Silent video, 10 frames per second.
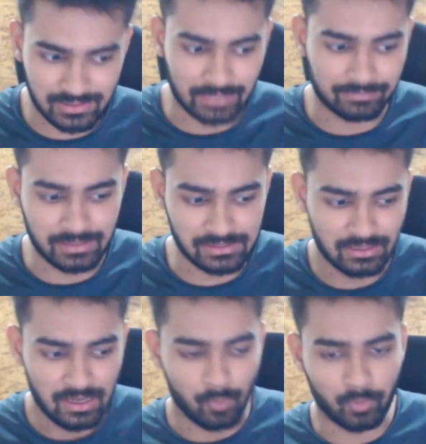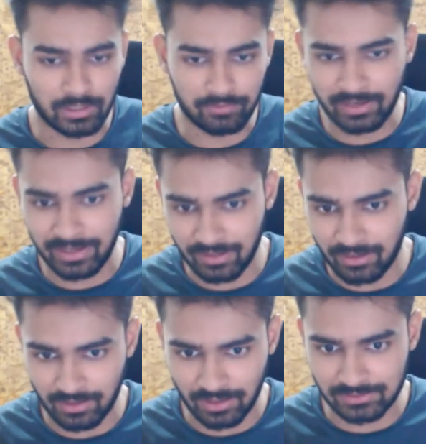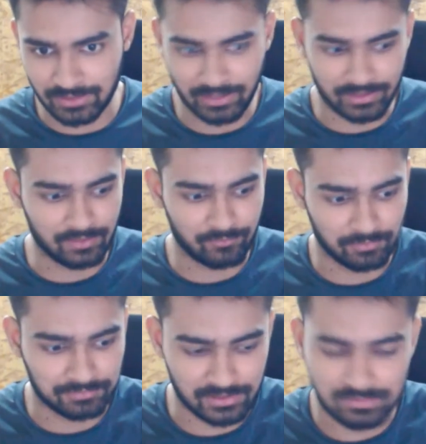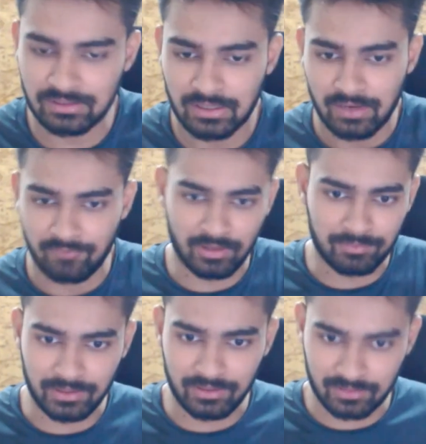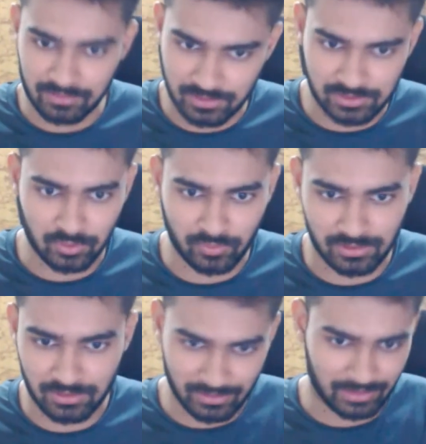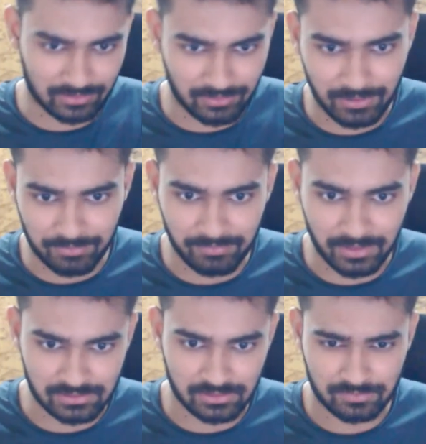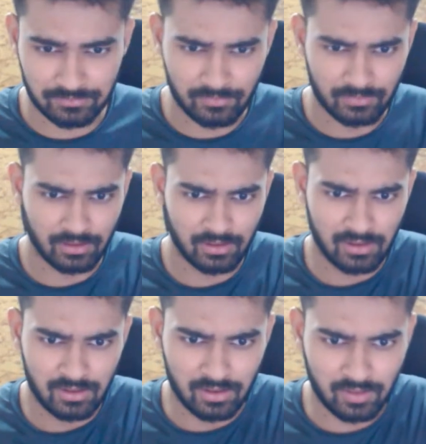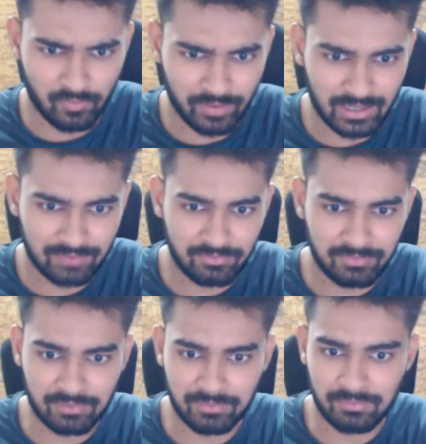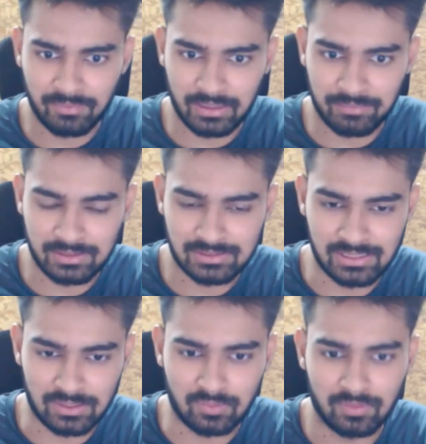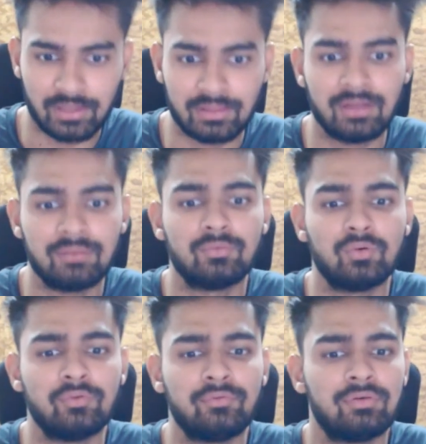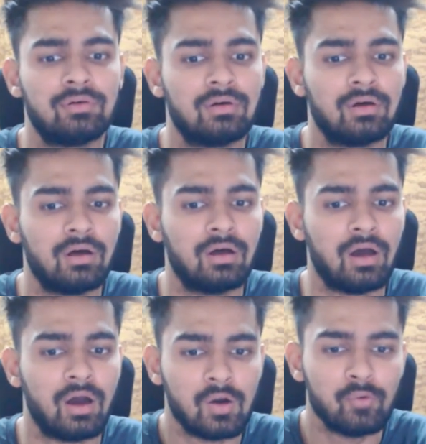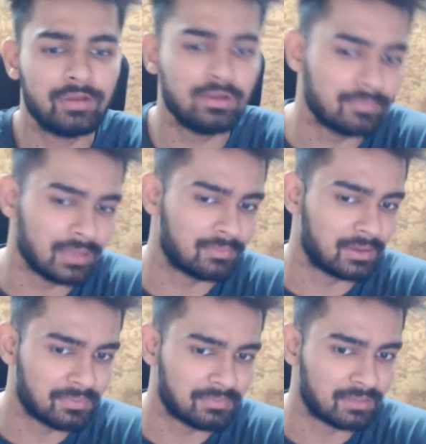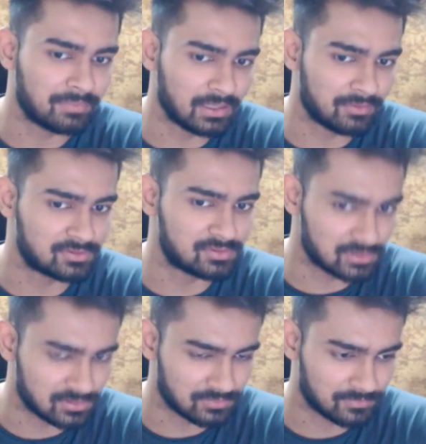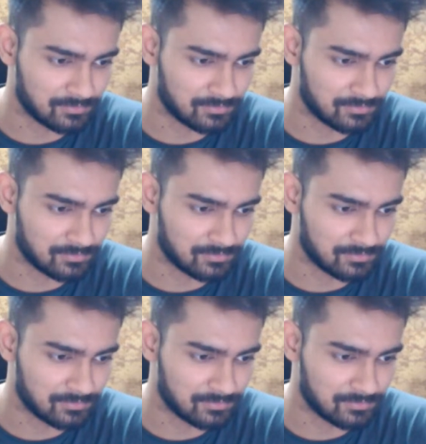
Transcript: That means whatever answer I get from this will be the slow, like the minimum answer. Why can't we make minimum element 0 and then move? How will you make minimum element equals to 0?